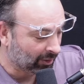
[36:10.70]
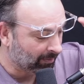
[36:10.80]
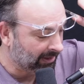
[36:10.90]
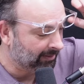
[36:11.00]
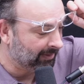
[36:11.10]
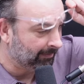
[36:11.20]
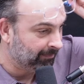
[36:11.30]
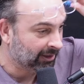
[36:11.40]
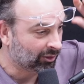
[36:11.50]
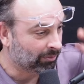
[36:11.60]
to go meet them
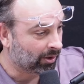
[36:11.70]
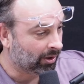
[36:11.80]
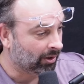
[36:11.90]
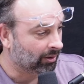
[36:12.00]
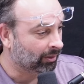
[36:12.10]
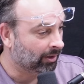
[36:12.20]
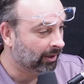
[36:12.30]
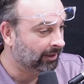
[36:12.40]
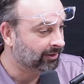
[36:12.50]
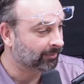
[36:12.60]
at pickleball
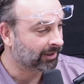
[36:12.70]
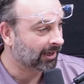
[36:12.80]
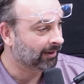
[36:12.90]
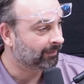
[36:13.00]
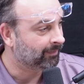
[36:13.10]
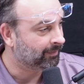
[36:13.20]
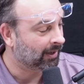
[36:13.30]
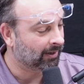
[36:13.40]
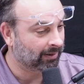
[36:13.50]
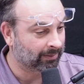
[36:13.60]
or some kind
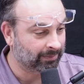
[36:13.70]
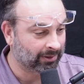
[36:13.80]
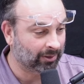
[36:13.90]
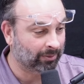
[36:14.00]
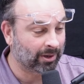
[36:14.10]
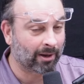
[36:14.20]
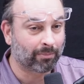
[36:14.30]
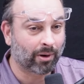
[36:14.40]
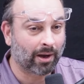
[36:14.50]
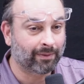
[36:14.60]
mm-hmm. of uh, you know
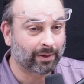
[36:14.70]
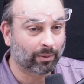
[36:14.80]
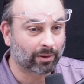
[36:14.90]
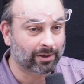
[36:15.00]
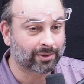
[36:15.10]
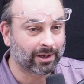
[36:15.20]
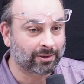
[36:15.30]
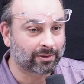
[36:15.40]
nonprofit, nonprofit organization